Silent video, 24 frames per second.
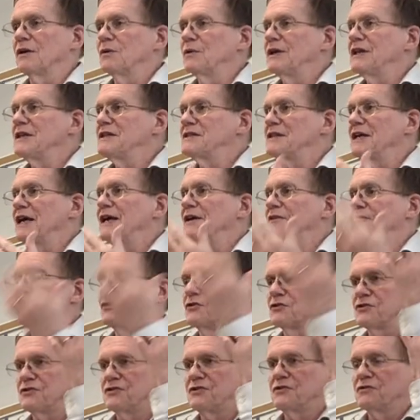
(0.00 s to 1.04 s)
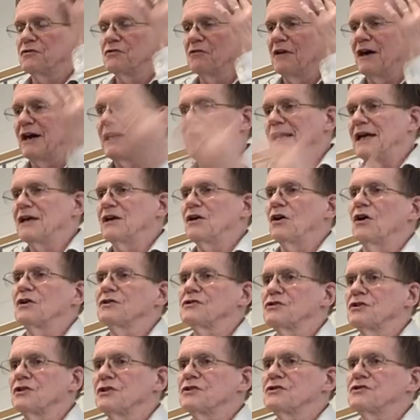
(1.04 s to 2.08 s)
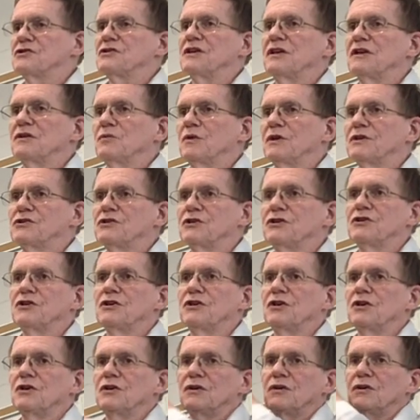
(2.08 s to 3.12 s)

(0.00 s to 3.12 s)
What did he say if your right hand caused you to sin, what should you do?